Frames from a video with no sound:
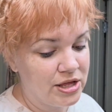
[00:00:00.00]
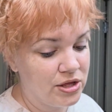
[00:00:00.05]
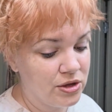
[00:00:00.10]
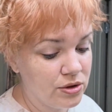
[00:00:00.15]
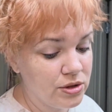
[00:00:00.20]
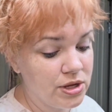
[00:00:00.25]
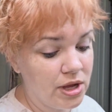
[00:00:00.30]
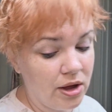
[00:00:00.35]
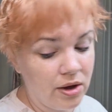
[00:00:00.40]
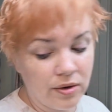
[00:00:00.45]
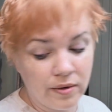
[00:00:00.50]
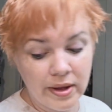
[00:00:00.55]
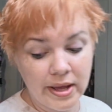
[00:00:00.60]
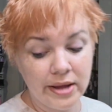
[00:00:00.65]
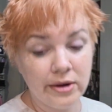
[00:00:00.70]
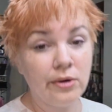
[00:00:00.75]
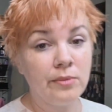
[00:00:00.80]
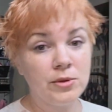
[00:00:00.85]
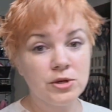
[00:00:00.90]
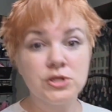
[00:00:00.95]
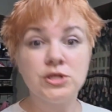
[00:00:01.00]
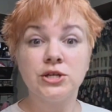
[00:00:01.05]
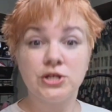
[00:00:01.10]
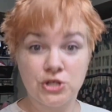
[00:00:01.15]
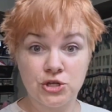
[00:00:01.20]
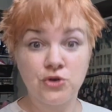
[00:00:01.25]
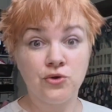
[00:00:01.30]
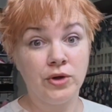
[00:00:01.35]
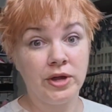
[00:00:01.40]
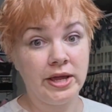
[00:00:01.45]
you'll know it almost
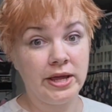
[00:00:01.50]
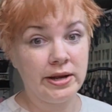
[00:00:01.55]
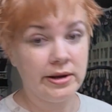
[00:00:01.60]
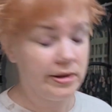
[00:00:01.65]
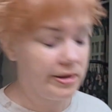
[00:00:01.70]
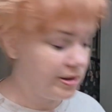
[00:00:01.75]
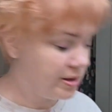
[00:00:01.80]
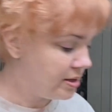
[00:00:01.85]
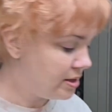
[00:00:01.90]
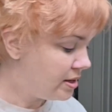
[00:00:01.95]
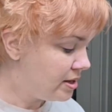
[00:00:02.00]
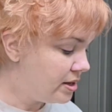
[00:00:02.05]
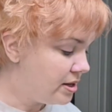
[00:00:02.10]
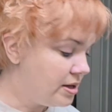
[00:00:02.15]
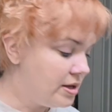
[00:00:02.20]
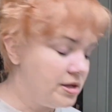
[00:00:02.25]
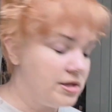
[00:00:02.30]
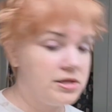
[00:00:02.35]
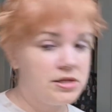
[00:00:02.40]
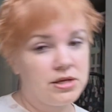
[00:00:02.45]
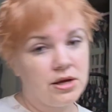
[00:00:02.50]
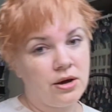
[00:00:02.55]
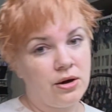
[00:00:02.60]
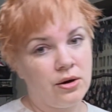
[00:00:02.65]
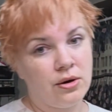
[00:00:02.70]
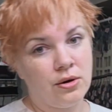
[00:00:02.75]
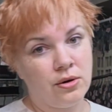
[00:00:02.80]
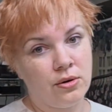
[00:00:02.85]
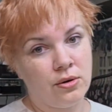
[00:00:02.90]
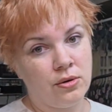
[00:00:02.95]
looks green.
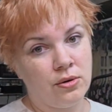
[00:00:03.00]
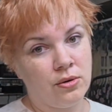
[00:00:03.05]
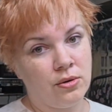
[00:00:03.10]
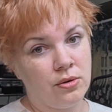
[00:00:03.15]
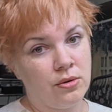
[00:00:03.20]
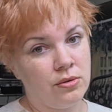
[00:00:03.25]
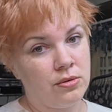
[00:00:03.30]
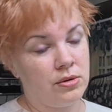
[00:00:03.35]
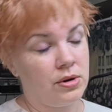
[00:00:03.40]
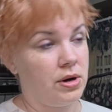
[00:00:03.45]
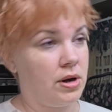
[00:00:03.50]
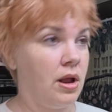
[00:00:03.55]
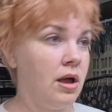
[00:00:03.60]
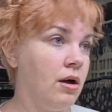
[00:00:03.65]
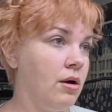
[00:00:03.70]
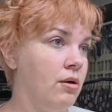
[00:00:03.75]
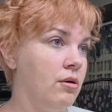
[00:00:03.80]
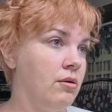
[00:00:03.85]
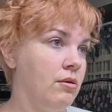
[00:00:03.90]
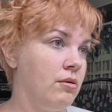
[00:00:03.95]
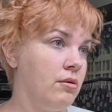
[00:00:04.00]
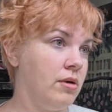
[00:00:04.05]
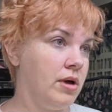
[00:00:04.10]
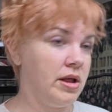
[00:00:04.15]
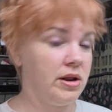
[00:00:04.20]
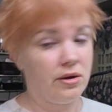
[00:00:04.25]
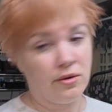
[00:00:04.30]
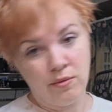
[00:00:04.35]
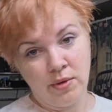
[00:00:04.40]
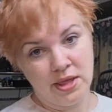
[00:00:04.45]
So no,
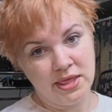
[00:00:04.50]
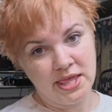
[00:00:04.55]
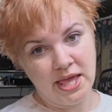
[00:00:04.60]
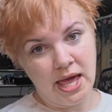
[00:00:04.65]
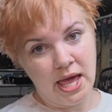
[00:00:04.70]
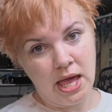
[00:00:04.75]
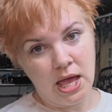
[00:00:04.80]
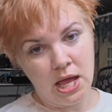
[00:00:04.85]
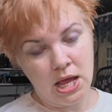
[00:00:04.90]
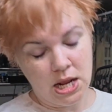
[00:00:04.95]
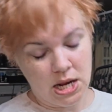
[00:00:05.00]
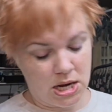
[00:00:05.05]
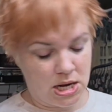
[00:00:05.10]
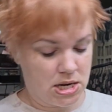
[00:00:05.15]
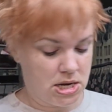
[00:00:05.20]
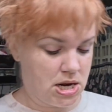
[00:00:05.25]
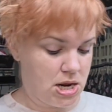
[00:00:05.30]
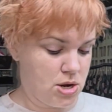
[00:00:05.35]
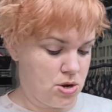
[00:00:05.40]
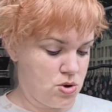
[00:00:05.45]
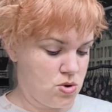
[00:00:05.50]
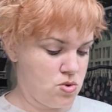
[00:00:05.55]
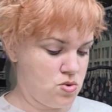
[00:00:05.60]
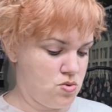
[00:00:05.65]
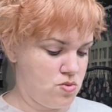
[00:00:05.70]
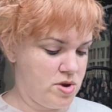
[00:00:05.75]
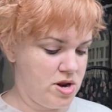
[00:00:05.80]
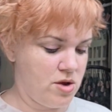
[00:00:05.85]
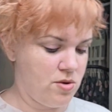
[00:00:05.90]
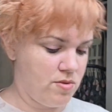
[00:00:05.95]
I don't want that.
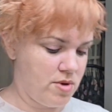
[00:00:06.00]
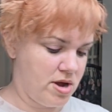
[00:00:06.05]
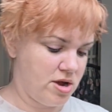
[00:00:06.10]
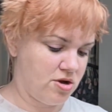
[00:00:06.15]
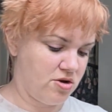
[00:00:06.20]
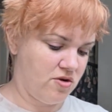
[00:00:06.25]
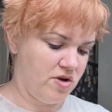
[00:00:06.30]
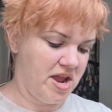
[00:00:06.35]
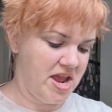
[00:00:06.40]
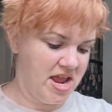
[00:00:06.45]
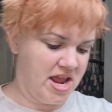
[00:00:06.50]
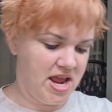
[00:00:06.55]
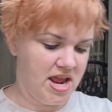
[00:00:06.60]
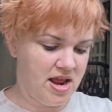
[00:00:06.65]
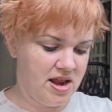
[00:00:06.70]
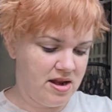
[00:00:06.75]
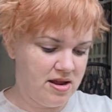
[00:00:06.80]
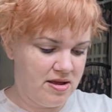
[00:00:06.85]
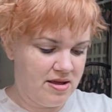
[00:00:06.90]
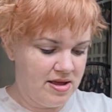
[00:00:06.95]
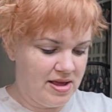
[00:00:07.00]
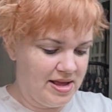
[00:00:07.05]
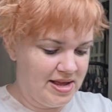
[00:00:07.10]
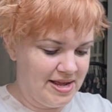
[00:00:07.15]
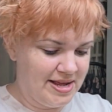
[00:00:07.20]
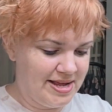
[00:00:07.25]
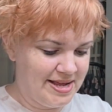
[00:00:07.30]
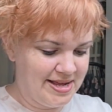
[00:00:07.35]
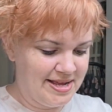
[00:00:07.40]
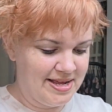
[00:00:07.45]
No, we don't want green.
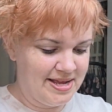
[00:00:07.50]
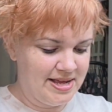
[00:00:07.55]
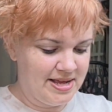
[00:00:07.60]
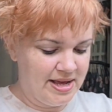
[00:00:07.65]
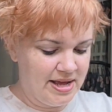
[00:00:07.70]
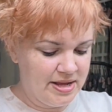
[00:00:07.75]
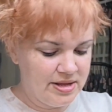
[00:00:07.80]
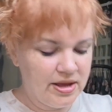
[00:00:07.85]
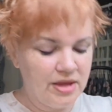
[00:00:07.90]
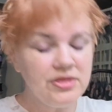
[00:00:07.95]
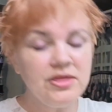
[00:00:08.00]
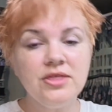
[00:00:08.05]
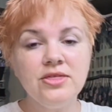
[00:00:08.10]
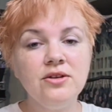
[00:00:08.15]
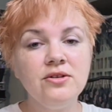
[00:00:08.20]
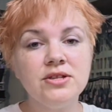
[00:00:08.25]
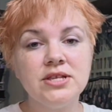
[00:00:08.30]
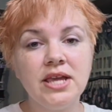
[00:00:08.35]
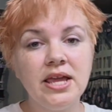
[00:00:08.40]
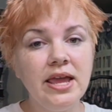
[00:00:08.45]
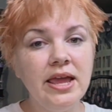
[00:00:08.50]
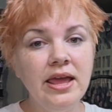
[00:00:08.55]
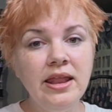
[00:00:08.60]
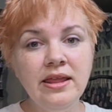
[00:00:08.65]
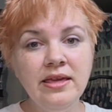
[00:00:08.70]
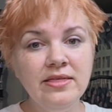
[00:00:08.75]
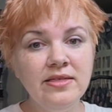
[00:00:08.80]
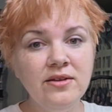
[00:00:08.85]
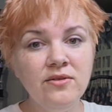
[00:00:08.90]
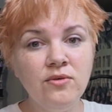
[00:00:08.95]
Not that there's
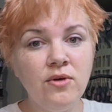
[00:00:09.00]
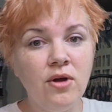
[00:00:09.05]
anything